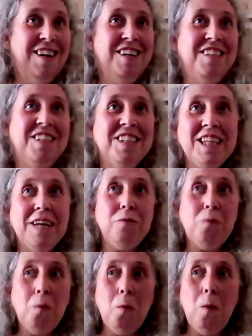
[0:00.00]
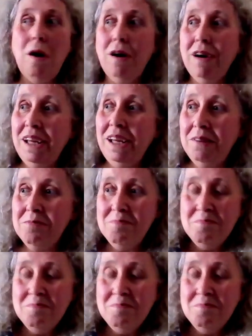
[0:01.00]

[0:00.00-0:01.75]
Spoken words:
understand why